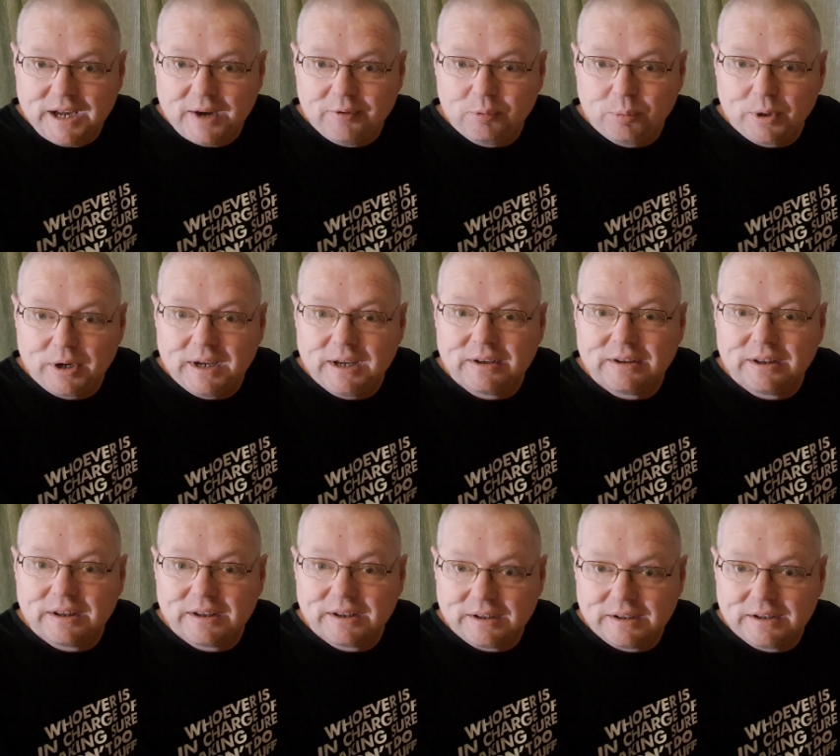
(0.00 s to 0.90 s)
everybody
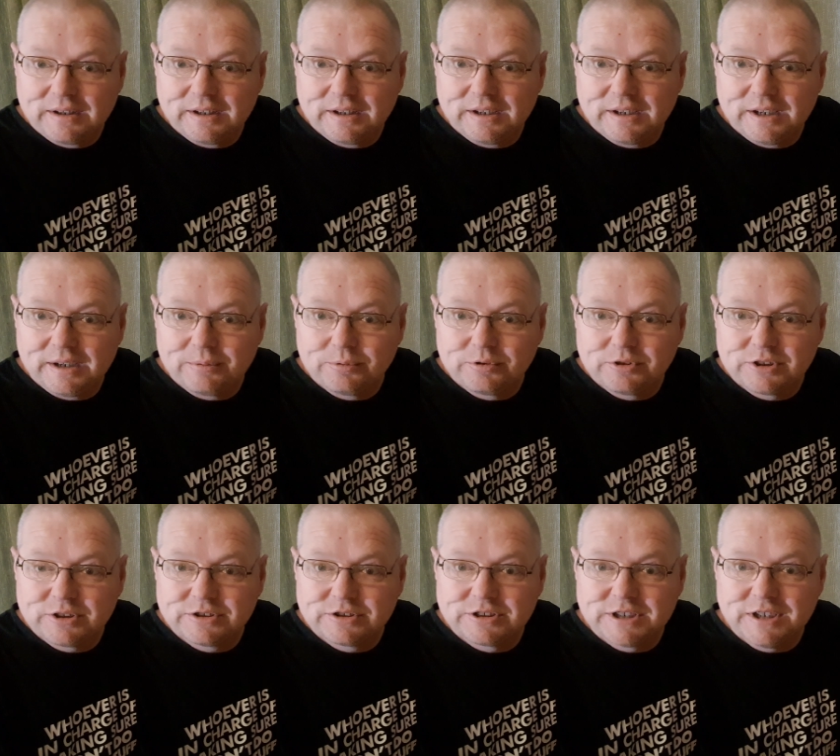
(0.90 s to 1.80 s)
I'll
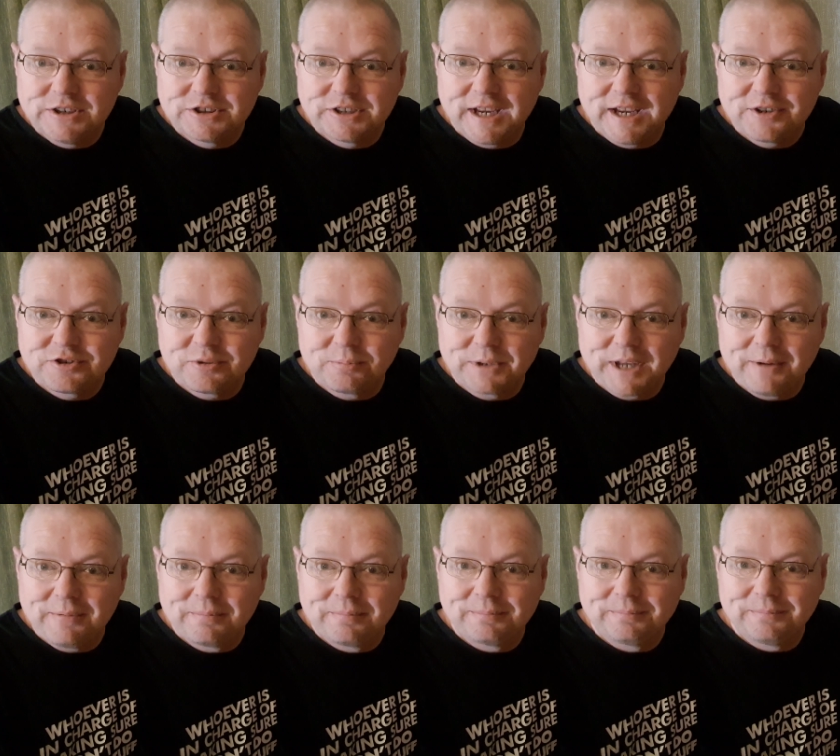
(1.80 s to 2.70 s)
see you again
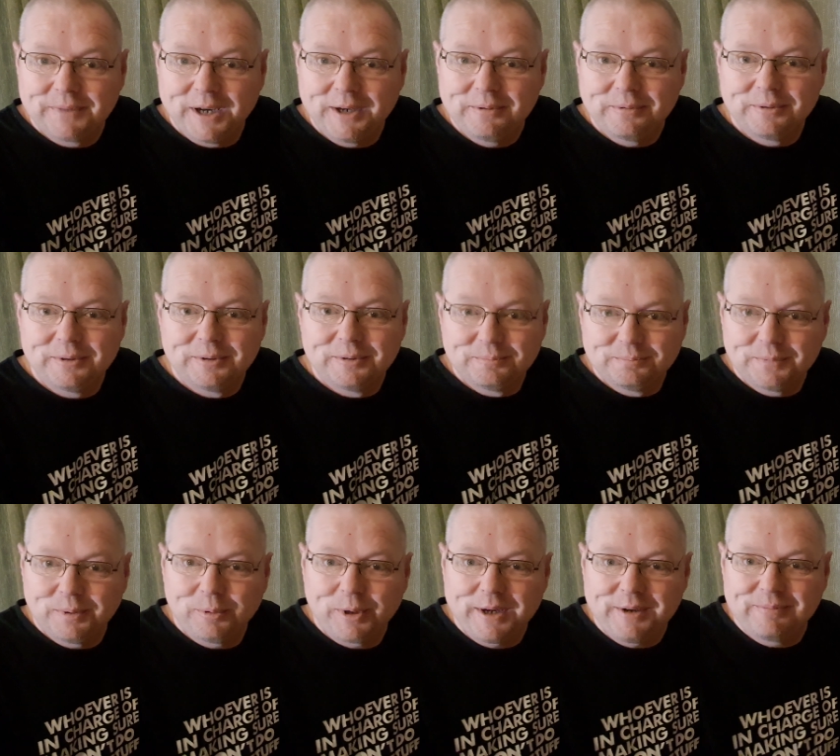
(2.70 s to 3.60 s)
sometime. Right.
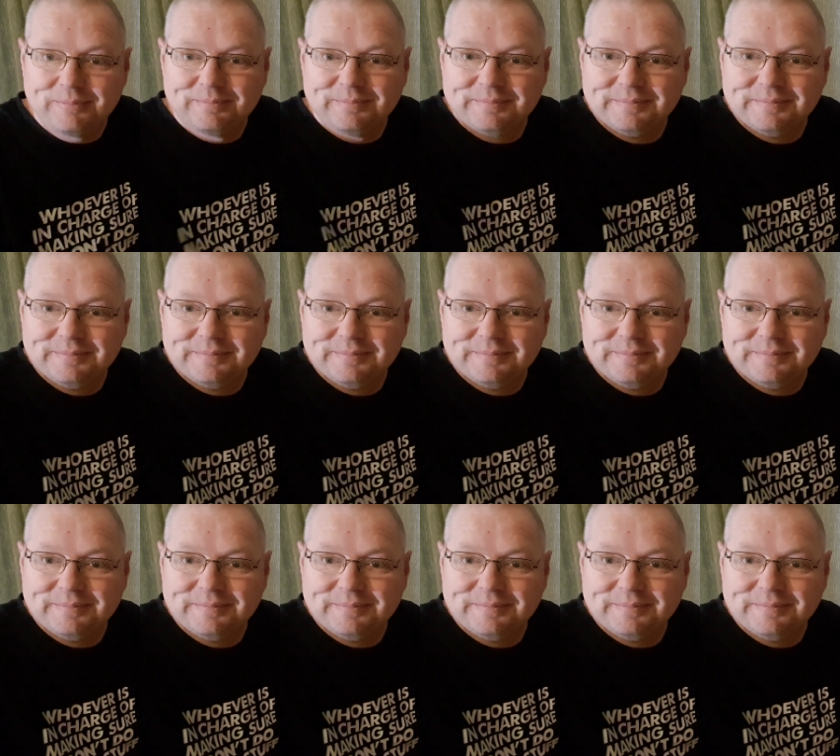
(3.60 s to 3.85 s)
Bye bye.